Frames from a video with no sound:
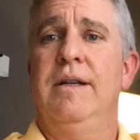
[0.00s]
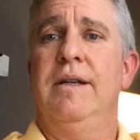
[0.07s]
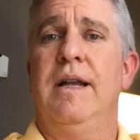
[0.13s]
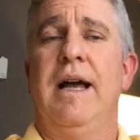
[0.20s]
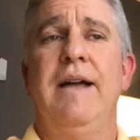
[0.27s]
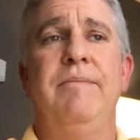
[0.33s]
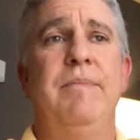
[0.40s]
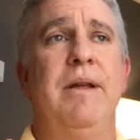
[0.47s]

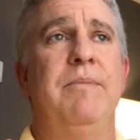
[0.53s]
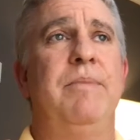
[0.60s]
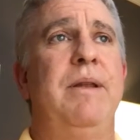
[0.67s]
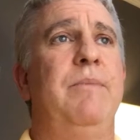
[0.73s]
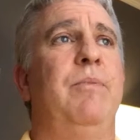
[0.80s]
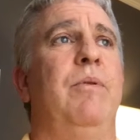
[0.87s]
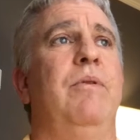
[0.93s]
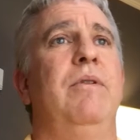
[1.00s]
Now, I've met
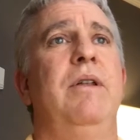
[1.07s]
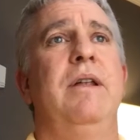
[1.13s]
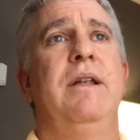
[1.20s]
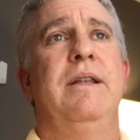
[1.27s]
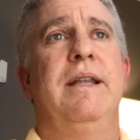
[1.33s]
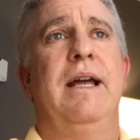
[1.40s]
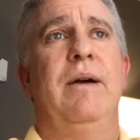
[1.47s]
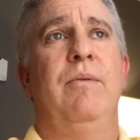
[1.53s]
people
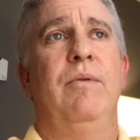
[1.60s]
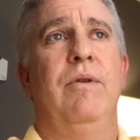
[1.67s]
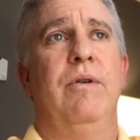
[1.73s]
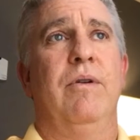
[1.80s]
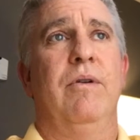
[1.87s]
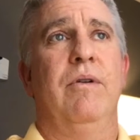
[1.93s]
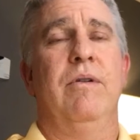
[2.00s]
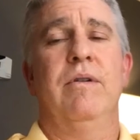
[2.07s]
that
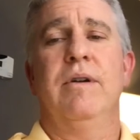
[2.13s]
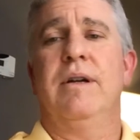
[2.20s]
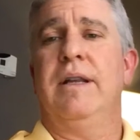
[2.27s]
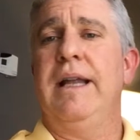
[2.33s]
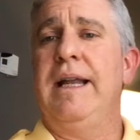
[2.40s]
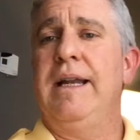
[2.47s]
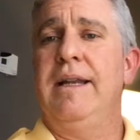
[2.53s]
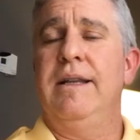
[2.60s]
were
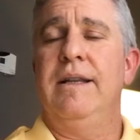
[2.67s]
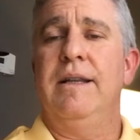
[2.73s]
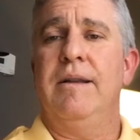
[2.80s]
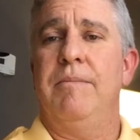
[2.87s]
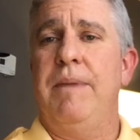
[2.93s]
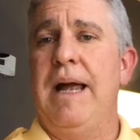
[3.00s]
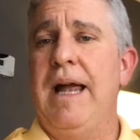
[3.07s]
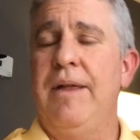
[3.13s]
cleaning
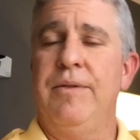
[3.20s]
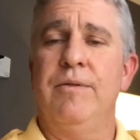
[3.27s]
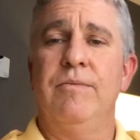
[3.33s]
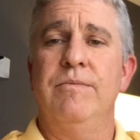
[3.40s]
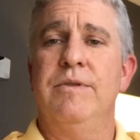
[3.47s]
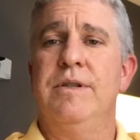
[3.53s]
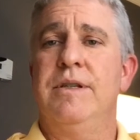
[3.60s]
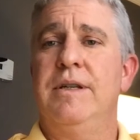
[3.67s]
the
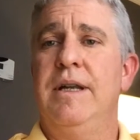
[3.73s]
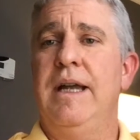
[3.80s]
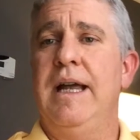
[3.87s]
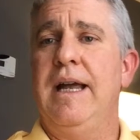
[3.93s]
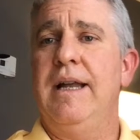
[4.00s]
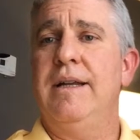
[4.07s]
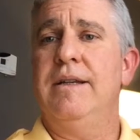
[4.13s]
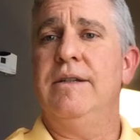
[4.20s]
bathrooms
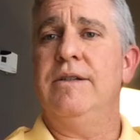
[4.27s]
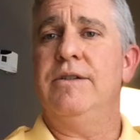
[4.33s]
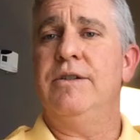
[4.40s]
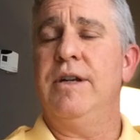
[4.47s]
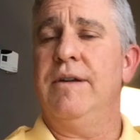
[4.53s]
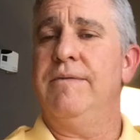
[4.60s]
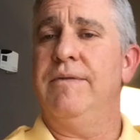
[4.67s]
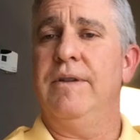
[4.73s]
at
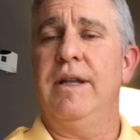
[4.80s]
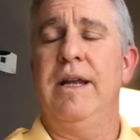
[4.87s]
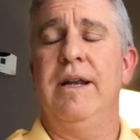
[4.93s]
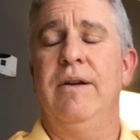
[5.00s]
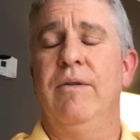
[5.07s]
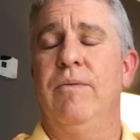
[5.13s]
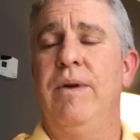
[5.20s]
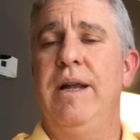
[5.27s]
Chick-fil-A
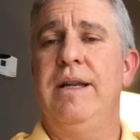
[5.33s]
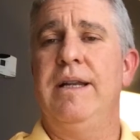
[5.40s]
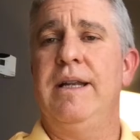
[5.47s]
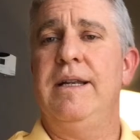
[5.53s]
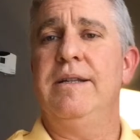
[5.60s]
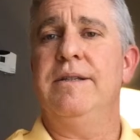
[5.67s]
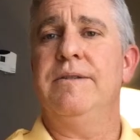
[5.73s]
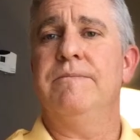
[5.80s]
or
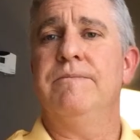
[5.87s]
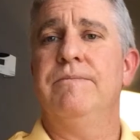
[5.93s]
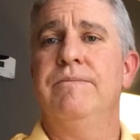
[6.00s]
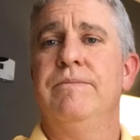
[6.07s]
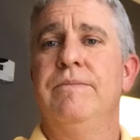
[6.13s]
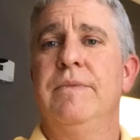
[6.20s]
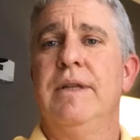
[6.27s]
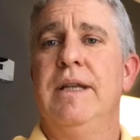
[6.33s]
Wendy's,
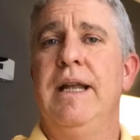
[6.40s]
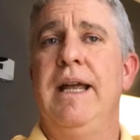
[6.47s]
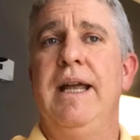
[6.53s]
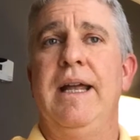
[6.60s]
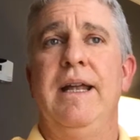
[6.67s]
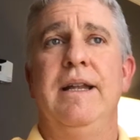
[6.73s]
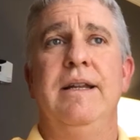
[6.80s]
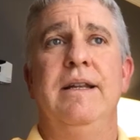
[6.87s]

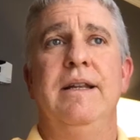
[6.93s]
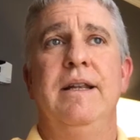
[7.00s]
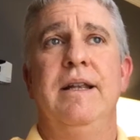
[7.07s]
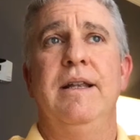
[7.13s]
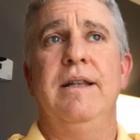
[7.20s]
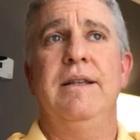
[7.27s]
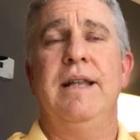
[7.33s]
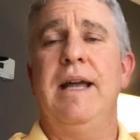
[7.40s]
and
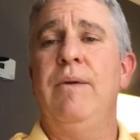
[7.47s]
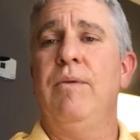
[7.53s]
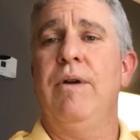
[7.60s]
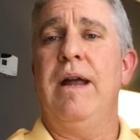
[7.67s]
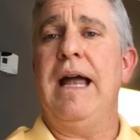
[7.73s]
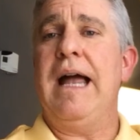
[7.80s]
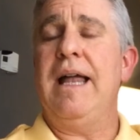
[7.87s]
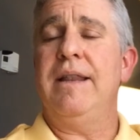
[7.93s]
they
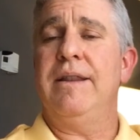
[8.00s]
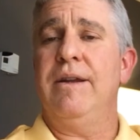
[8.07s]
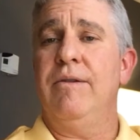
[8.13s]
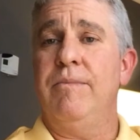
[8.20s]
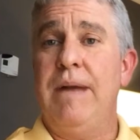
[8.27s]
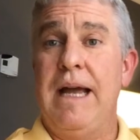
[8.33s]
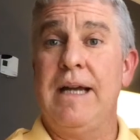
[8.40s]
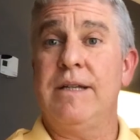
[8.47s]
were at
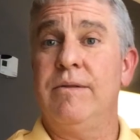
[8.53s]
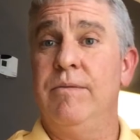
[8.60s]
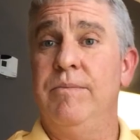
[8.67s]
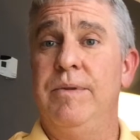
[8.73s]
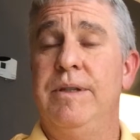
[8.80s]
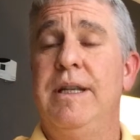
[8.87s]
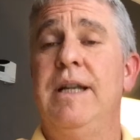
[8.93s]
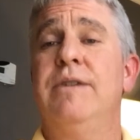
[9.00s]
their maximum
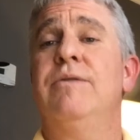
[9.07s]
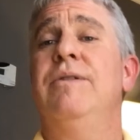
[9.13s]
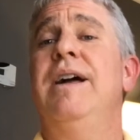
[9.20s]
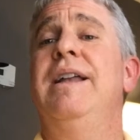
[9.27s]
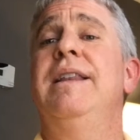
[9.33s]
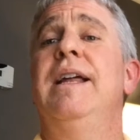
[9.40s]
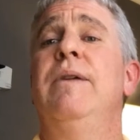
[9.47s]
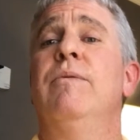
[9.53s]
potential,
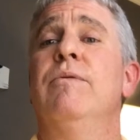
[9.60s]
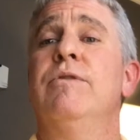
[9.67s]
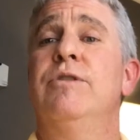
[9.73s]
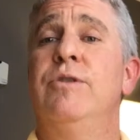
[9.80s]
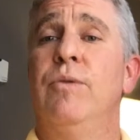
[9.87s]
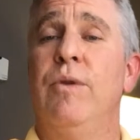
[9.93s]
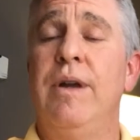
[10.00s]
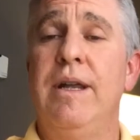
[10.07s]
and they were
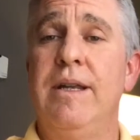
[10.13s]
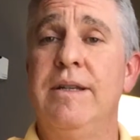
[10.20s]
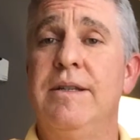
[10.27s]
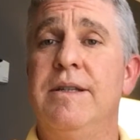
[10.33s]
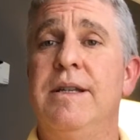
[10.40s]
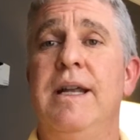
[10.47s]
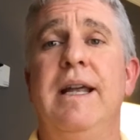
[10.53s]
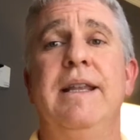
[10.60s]

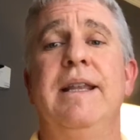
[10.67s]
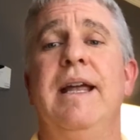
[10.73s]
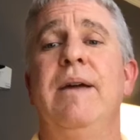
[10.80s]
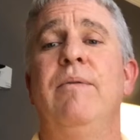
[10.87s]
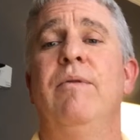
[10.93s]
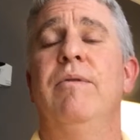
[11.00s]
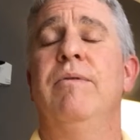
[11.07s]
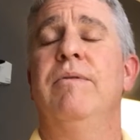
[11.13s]
joyous, and
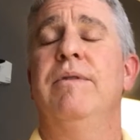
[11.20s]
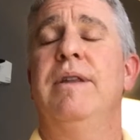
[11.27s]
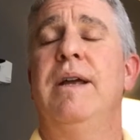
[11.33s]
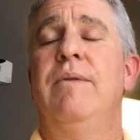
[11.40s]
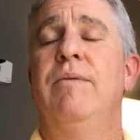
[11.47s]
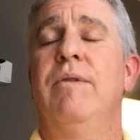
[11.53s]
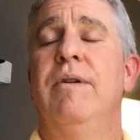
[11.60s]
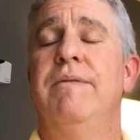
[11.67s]
they
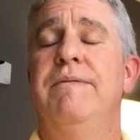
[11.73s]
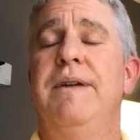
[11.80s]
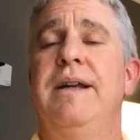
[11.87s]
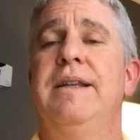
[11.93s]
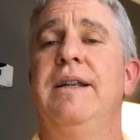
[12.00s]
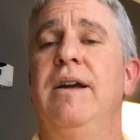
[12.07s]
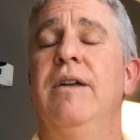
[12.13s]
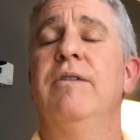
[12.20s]
were
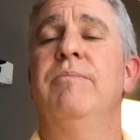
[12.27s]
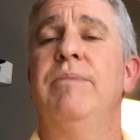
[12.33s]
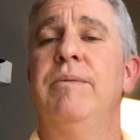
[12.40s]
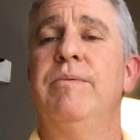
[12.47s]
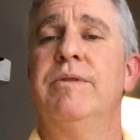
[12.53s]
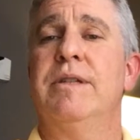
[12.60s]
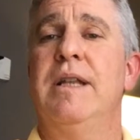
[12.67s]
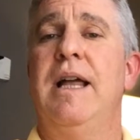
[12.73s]
affecting other
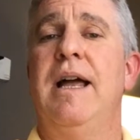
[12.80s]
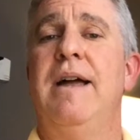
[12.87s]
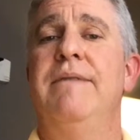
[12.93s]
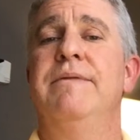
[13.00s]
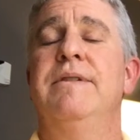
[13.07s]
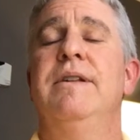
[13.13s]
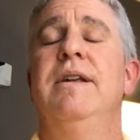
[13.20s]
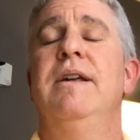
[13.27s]
people's
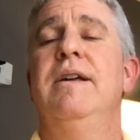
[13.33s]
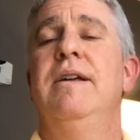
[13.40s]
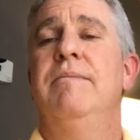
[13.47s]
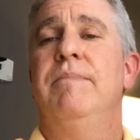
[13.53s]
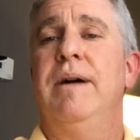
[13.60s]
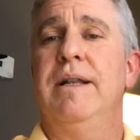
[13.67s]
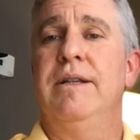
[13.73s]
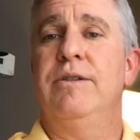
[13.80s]
lives
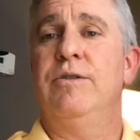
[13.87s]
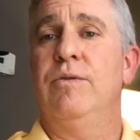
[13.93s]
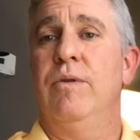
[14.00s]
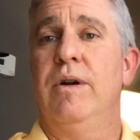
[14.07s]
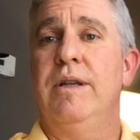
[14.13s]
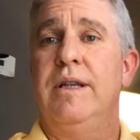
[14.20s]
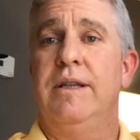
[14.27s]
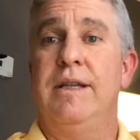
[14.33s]
by the
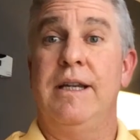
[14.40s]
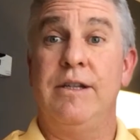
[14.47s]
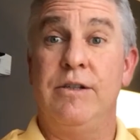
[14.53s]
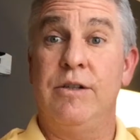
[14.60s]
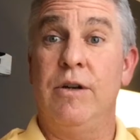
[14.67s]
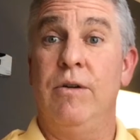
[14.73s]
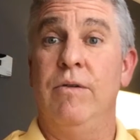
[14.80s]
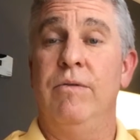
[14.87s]
joy that they
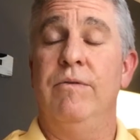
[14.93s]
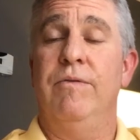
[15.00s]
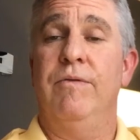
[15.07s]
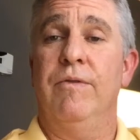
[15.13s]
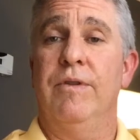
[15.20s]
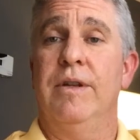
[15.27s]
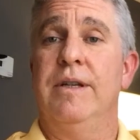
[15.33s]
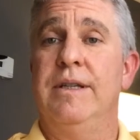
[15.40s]
showed
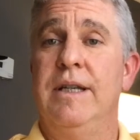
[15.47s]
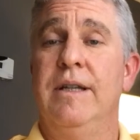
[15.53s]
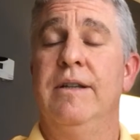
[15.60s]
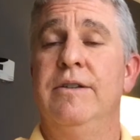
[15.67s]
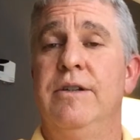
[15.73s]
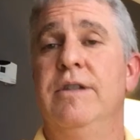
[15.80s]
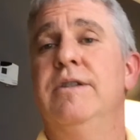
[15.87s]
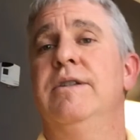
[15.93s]
for the
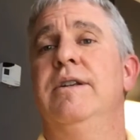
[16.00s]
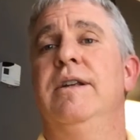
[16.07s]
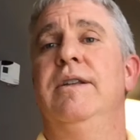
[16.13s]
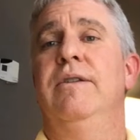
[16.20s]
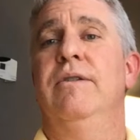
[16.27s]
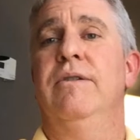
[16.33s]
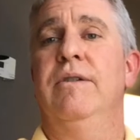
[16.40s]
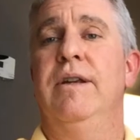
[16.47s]
diligence
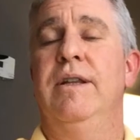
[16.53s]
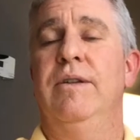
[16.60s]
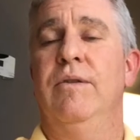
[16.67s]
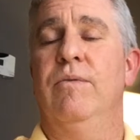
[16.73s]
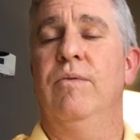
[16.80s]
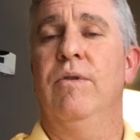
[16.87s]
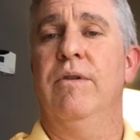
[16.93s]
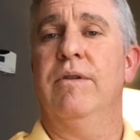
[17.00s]
in
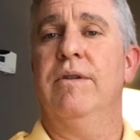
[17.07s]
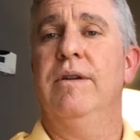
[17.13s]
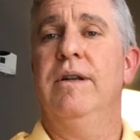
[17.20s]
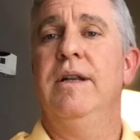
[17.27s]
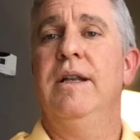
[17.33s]
their work.